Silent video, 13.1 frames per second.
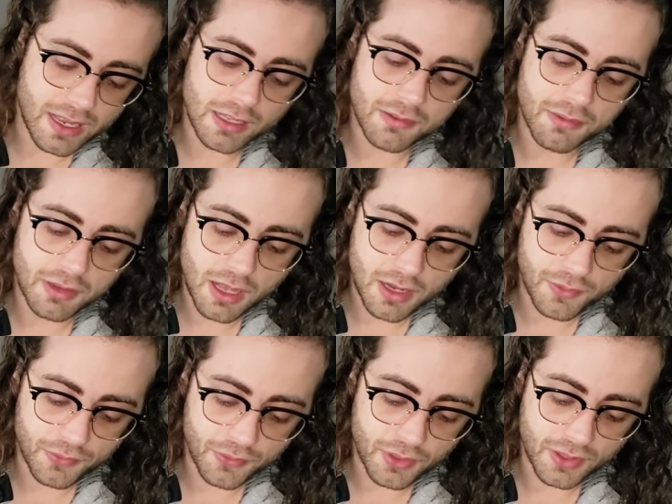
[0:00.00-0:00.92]
hell of a lot
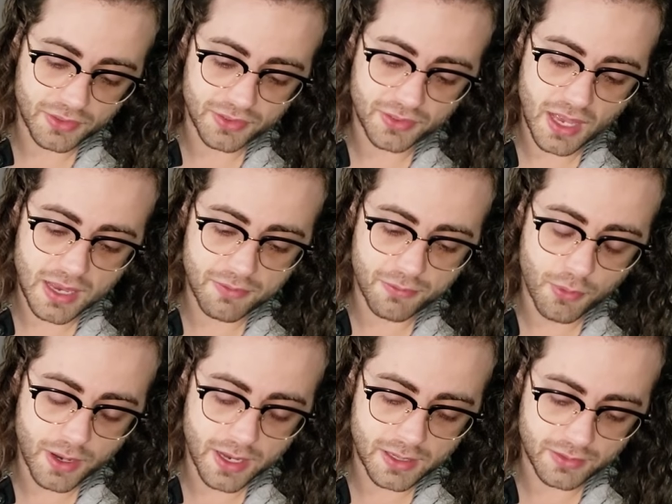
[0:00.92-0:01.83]
of safe
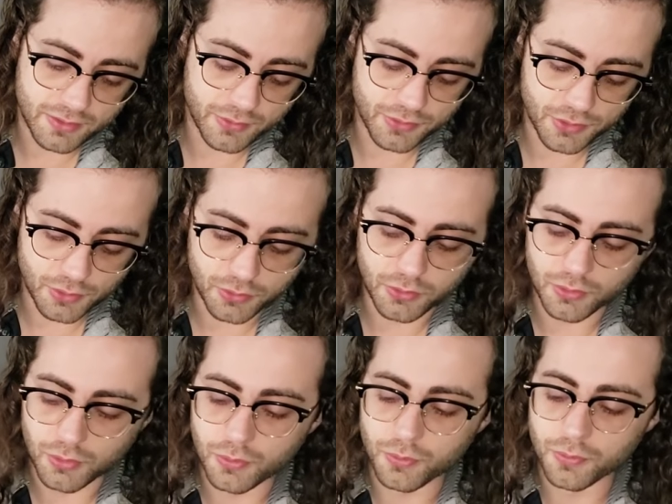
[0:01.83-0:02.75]
ways of you
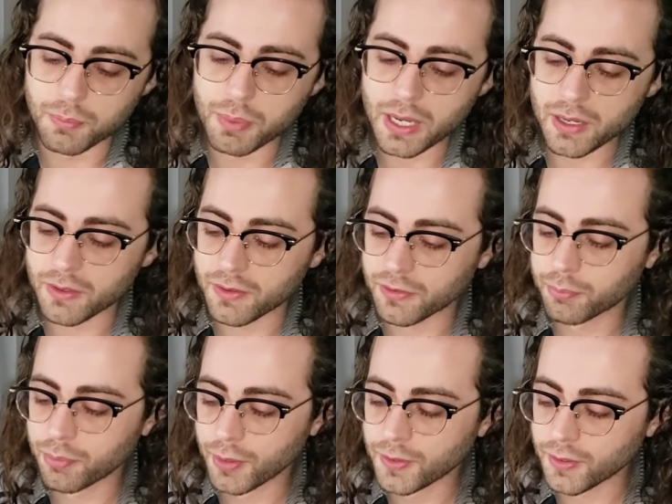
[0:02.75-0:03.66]
to repair this
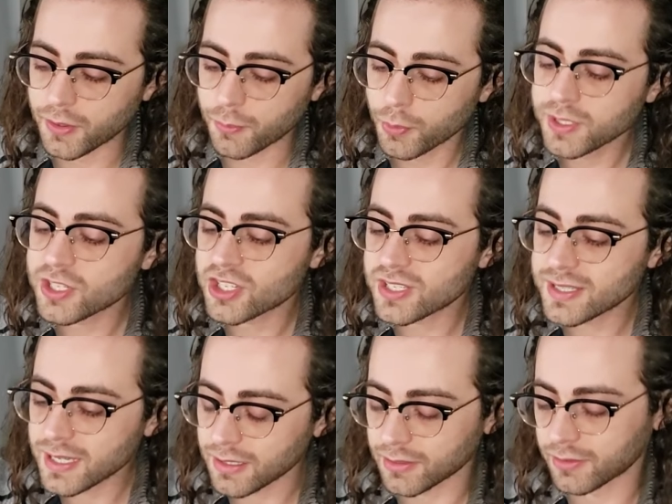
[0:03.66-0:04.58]
printer, which
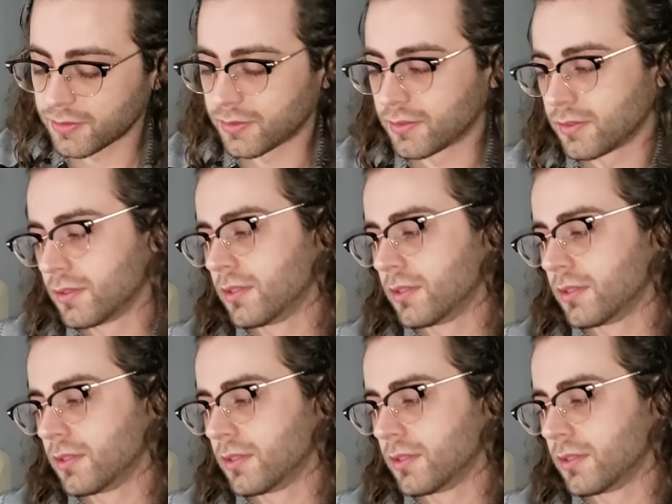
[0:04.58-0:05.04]
stinks.